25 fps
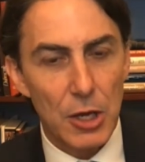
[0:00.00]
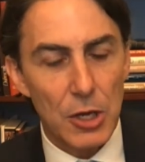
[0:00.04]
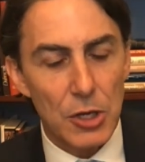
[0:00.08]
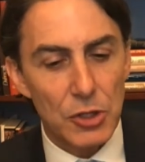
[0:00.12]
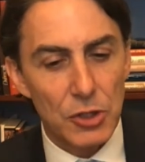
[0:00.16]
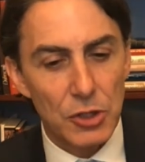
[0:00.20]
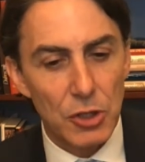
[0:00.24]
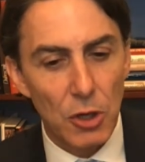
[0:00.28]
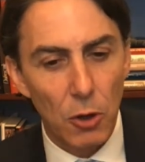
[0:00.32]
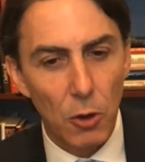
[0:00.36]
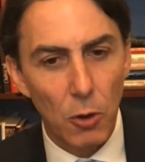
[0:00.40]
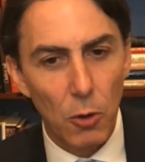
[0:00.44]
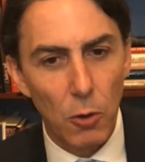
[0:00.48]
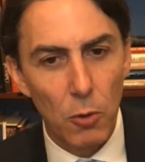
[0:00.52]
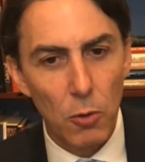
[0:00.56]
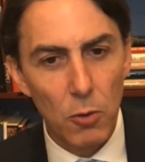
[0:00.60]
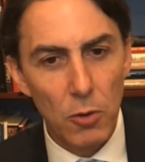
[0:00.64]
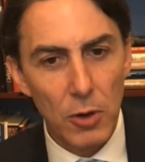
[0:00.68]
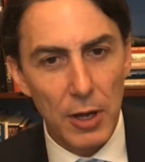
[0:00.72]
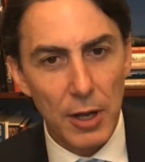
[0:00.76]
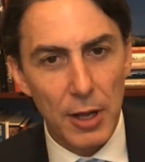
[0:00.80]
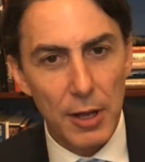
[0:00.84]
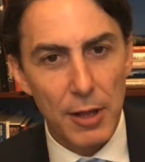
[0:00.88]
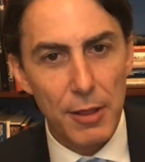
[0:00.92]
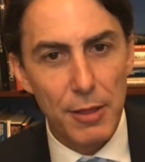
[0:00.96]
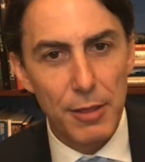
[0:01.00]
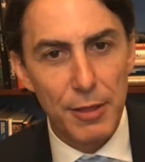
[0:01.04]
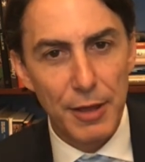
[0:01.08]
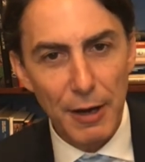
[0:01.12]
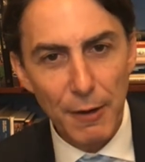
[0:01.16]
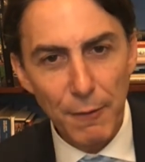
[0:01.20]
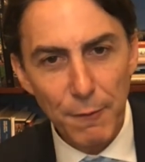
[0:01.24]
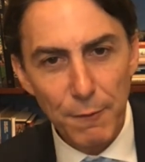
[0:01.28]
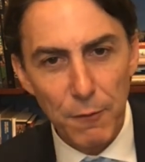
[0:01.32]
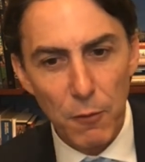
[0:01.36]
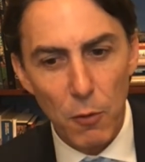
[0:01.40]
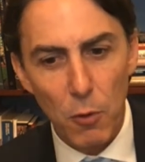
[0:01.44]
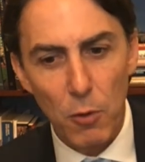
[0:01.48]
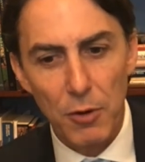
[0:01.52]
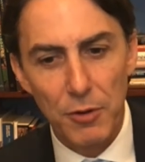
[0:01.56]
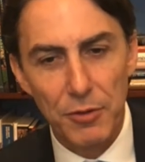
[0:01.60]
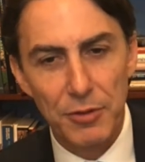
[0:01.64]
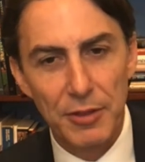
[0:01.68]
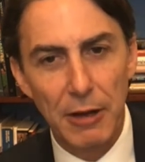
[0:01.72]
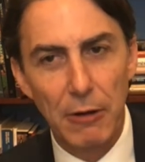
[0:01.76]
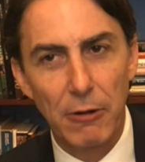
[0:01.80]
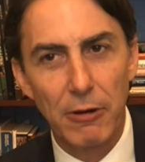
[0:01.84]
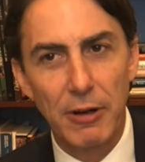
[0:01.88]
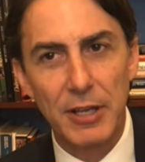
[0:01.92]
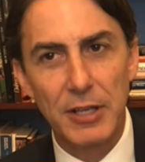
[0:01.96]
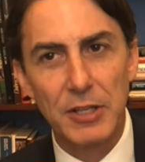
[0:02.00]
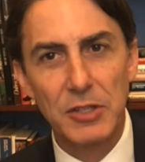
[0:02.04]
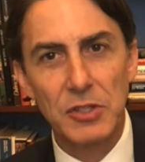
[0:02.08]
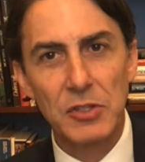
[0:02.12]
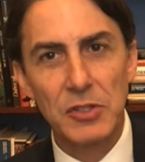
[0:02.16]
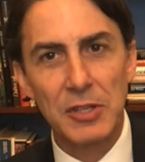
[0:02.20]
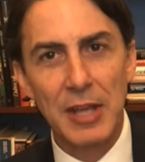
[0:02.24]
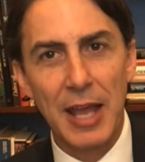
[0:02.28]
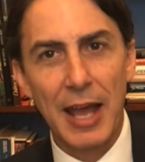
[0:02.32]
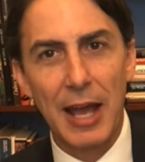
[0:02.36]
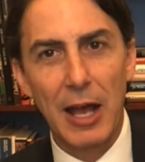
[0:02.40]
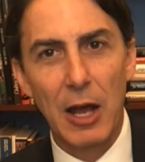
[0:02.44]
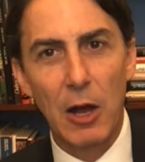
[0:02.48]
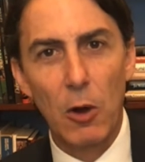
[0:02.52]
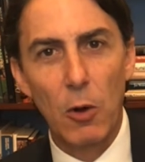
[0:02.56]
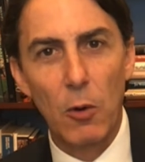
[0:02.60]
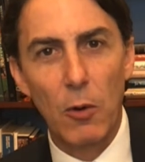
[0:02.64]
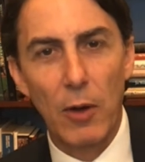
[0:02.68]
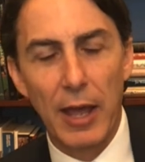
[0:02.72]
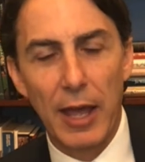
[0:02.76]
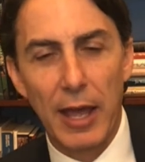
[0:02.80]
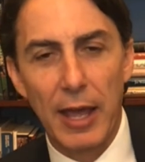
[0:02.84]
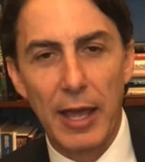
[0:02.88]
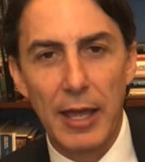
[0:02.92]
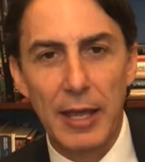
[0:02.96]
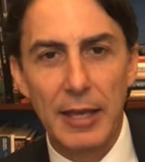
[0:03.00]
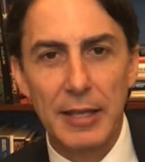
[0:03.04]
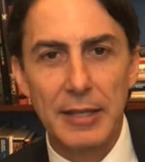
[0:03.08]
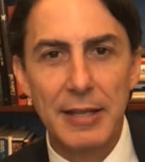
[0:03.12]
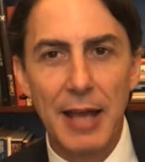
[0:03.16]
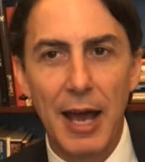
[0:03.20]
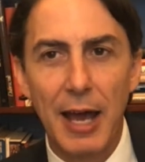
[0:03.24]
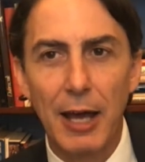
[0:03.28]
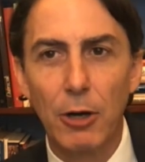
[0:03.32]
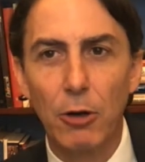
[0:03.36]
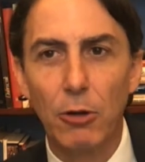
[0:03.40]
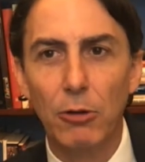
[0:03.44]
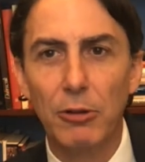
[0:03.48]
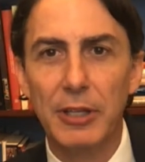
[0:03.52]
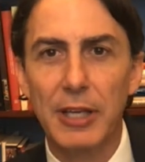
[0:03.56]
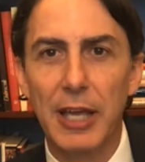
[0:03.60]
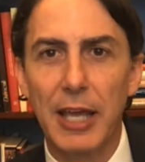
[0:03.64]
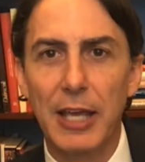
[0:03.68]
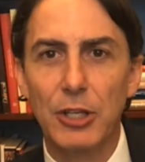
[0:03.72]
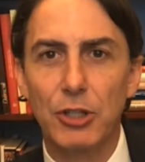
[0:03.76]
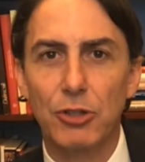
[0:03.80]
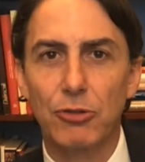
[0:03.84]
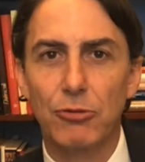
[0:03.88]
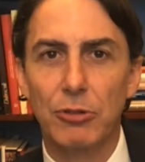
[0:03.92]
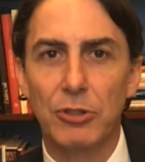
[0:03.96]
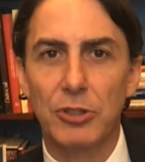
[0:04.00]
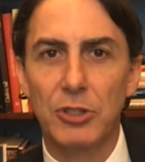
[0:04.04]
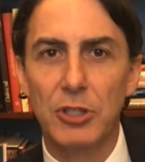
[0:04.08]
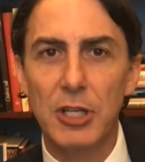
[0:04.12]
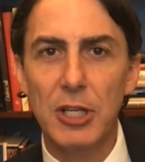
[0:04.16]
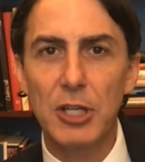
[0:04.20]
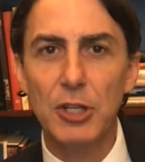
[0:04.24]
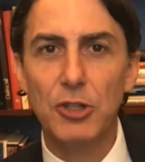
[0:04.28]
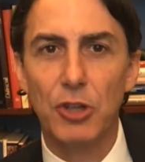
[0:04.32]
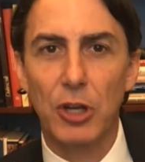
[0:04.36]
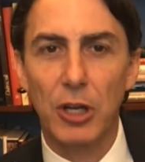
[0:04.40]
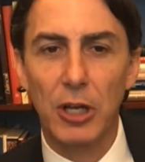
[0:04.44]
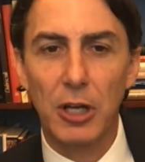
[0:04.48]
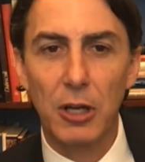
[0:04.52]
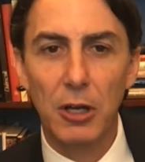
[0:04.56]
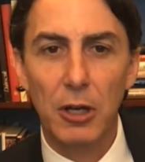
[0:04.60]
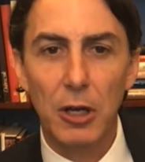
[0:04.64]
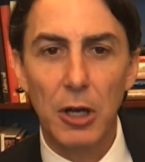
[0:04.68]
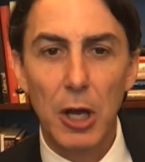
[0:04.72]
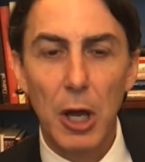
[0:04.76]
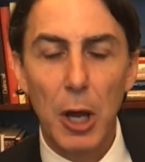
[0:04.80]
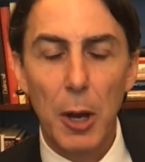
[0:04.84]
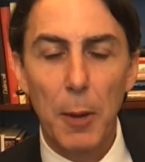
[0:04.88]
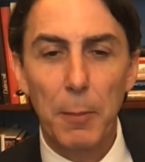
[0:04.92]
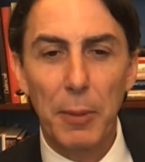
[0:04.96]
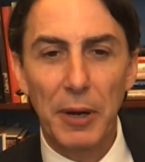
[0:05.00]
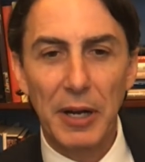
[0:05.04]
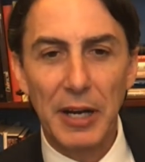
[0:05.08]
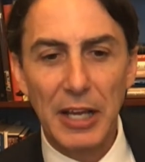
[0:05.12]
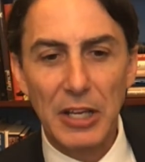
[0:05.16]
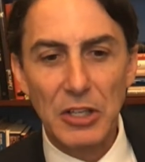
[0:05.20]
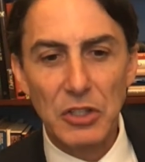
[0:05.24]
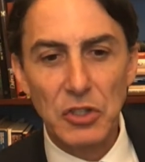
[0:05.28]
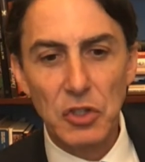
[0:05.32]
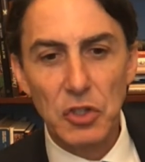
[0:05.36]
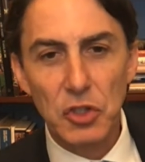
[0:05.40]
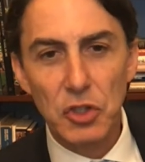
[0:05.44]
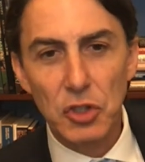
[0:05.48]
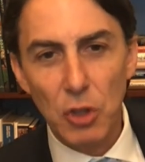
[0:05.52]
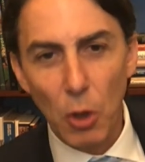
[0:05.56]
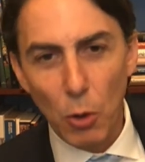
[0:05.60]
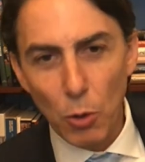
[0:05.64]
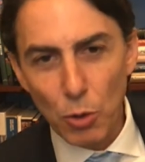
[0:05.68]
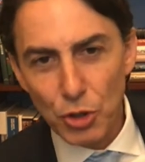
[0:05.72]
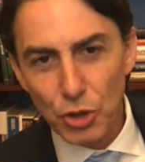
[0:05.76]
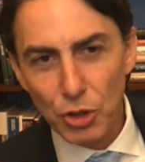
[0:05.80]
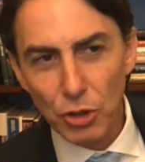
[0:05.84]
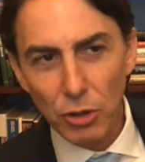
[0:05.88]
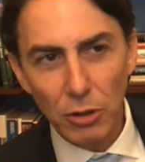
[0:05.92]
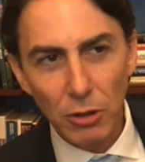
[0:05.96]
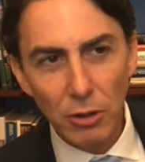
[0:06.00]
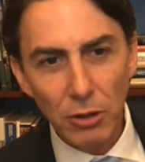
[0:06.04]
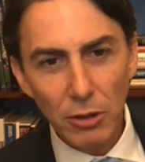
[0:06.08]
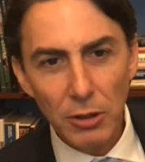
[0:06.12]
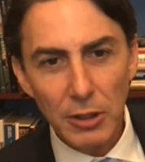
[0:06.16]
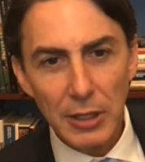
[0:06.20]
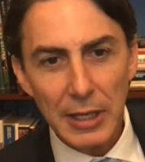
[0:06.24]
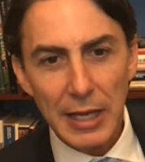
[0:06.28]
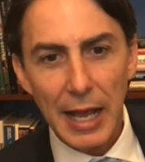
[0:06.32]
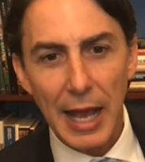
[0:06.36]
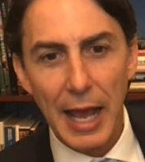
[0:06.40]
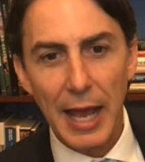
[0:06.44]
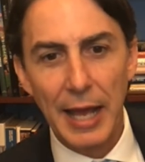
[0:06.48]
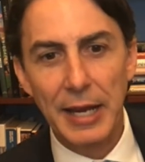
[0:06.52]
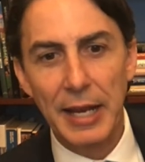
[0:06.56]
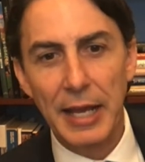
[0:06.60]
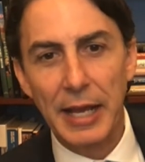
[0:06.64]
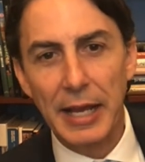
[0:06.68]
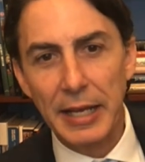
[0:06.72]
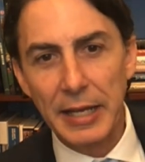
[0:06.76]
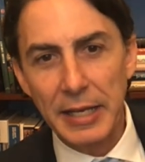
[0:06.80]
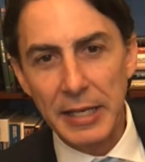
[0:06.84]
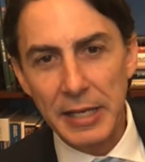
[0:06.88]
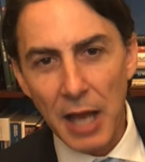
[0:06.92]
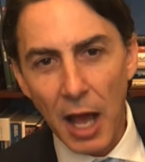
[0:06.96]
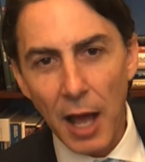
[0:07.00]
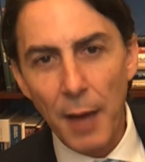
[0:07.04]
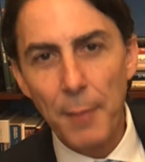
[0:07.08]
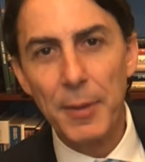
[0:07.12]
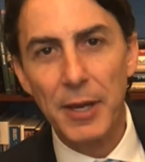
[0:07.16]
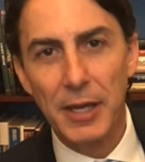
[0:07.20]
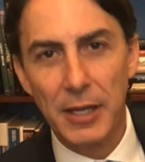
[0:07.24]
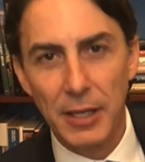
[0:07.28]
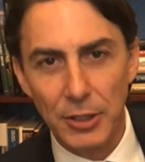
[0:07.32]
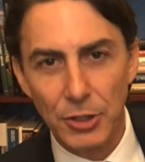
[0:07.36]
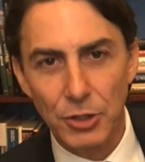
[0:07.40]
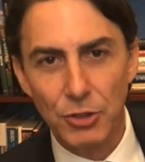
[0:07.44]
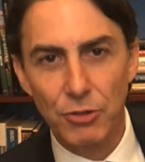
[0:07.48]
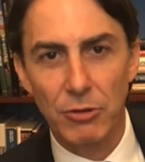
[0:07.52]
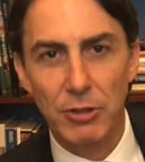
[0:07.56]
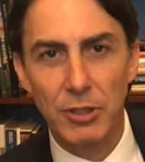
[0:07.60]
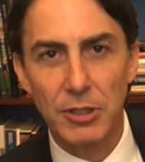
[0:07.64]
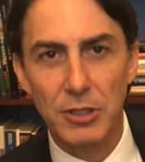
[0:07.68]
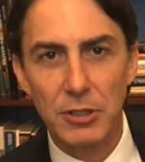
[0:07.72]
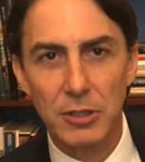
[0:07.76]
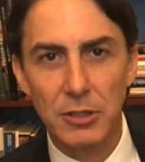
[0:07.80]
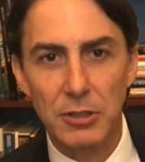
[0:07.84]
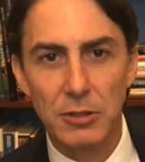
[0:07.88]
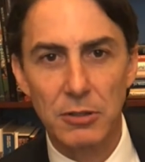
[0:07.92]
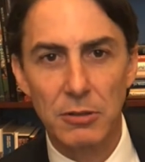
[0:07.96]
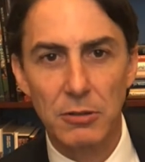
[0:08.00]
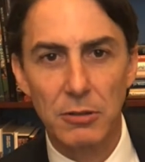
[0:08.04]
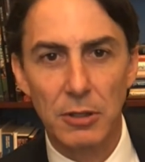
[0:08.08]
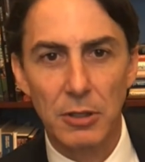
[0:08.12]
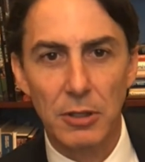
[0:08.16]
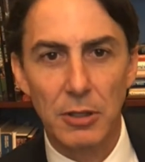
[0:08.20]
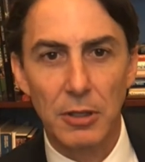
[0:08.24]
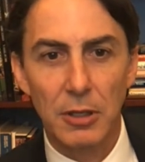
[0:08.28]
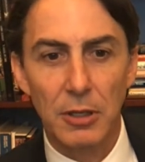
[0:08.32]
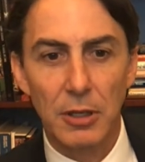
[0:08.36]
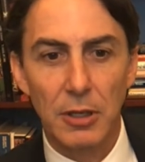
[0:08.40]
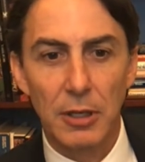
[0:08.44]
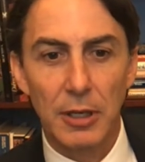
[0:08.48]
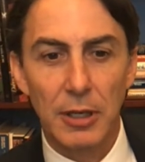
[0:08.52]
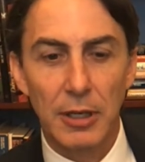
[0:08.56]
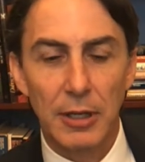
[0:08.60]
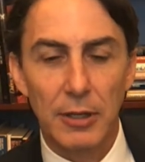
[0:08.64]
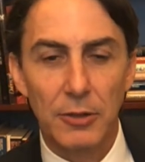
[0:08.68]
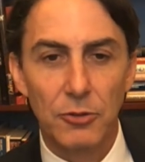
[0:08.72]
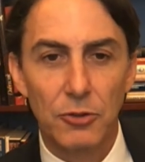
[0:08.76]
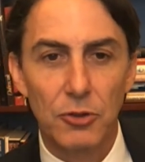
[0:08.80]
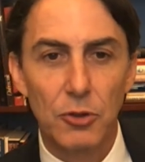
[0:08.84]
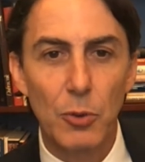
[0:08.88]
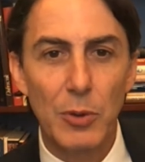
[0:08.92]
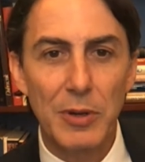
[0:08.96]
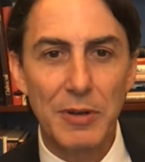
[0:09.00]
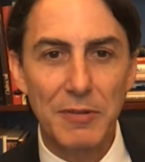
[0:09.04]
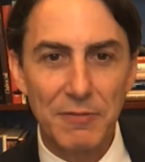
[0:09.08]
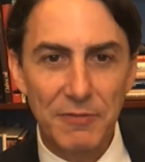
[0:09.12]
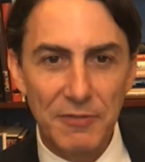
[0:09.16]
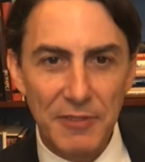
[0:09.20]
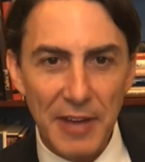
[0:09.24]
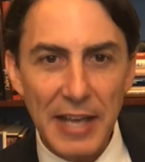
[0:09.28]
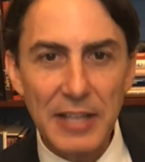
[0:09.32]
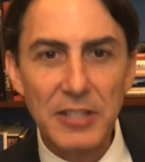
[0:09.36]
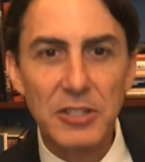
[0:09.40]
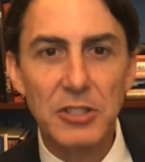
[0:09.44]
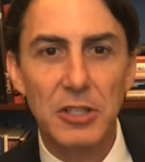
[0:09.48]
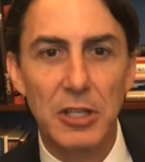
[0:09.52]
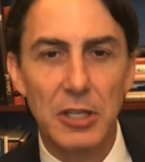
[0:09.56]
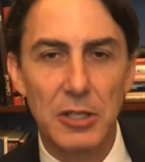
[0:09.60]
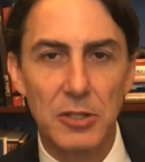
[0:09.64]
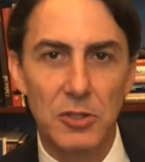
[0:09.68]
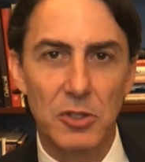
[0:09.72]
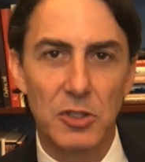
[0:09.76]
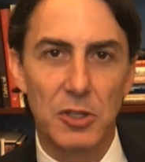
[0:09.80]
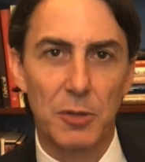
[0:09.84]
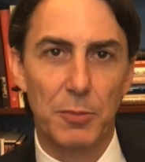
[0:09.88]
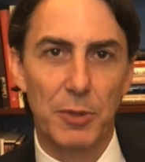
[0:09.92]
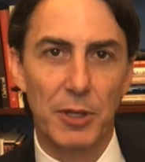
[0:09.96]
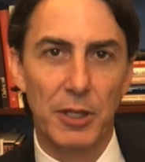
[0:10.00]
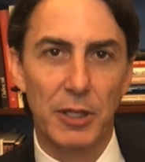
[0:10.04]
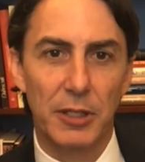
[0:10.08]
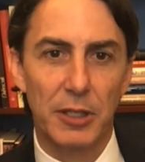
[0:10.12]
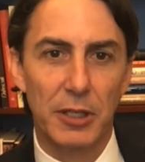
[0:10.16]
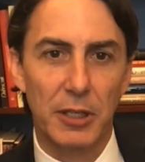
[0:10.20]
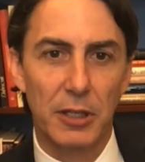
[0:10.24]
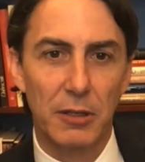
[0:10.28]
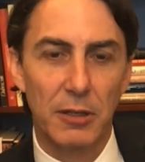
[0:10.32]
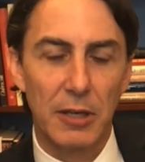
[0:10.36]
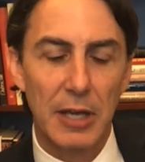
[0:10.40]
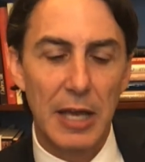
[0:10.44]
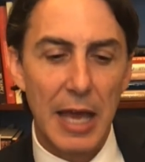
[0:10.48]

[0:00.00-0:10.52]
So therefore, there is now not only a strategic, but a social and economic interest to invest in stability.